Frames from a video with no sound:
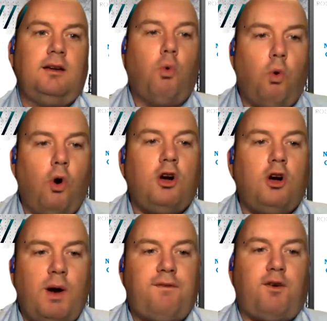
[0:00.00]
Walk
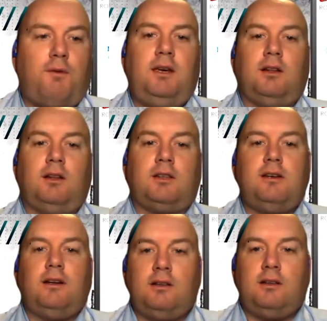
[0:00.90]
away from
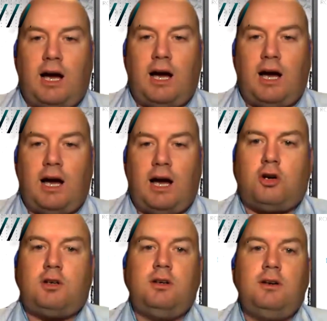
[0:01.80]
deals. Dump
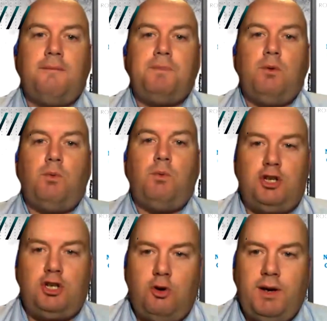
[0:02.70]
stock. What
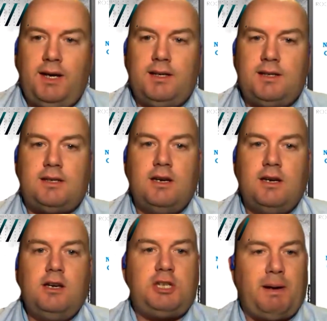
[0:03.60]
you're doing is
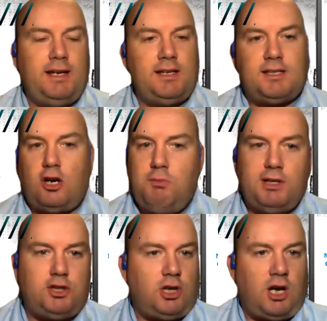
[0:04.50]
you're spending so
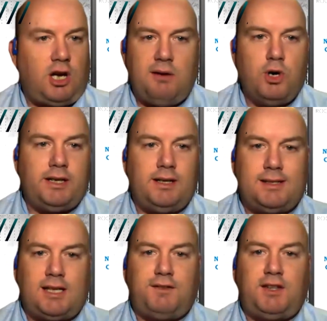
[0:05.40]
much time working on
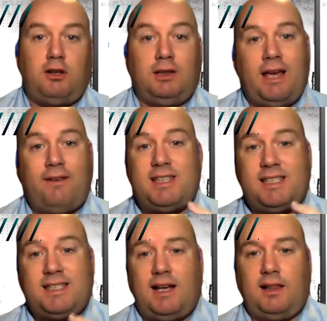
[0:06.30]
stuff that will never
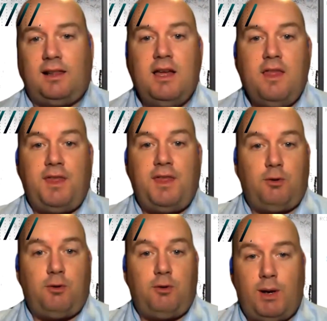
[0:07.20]
sell that
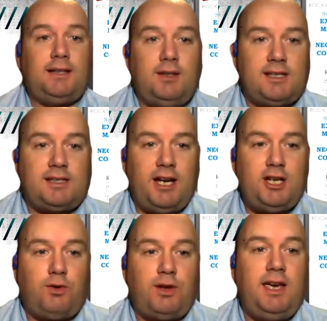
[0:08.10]
when you get to the
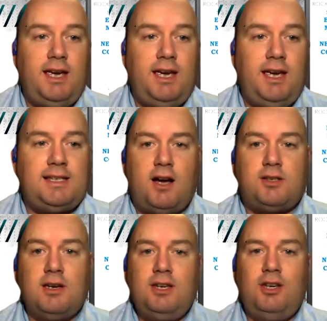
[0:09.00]
stage with an easy
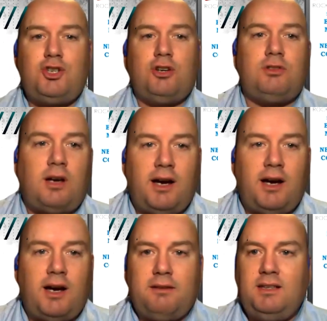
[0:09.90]
house, you're so
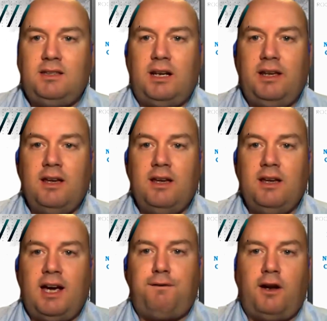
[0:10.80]
tired mentally
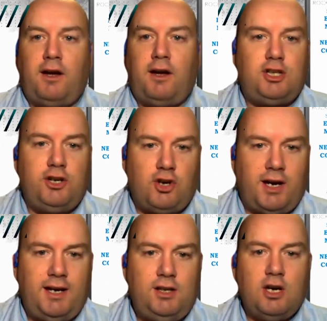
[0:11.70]
and financially
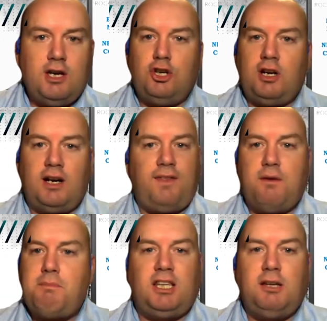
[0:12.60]
drained, you don't have the
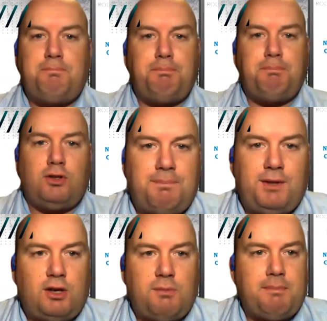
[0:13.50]
money to put into
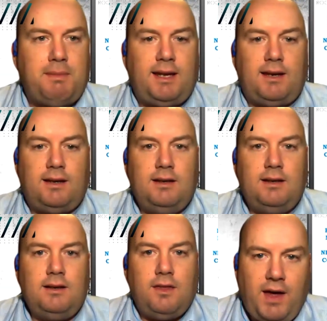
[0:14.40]
something to make money.
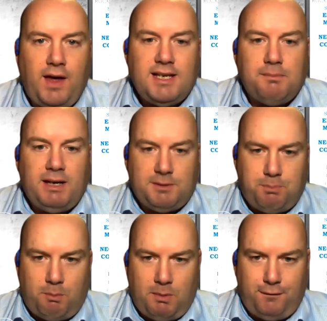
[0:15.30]
That is the biggest
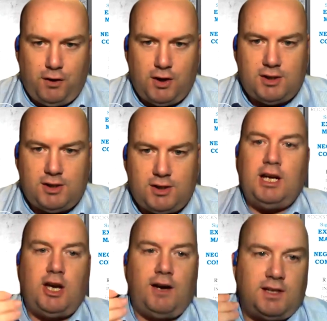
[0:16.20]
problem first
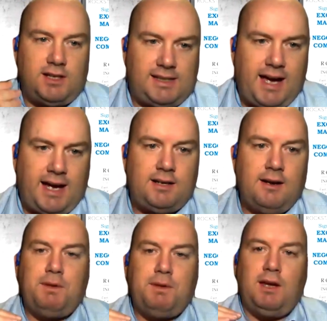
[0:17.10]
that you have to understand
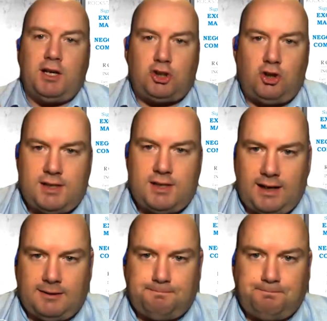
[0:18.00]
if you're going to start
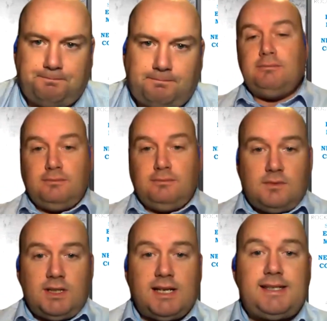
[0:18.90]
selling.
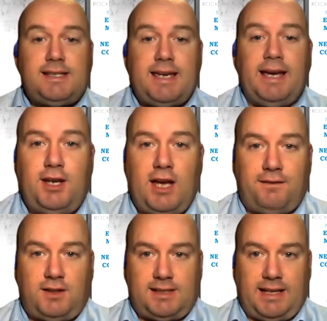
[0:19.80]
The second thing you
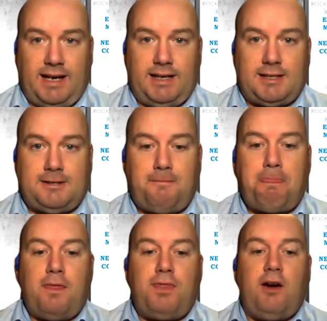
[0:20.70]
have to understand is
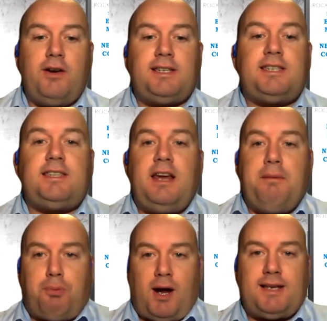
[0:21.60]
there is
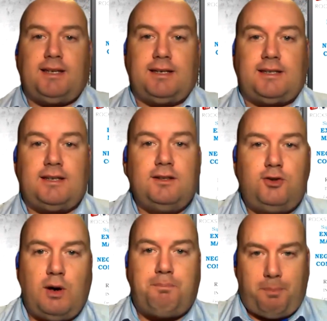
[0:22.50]
3 prices
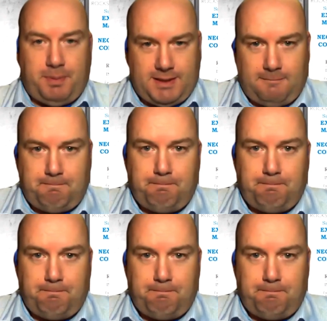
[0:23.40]
to a property.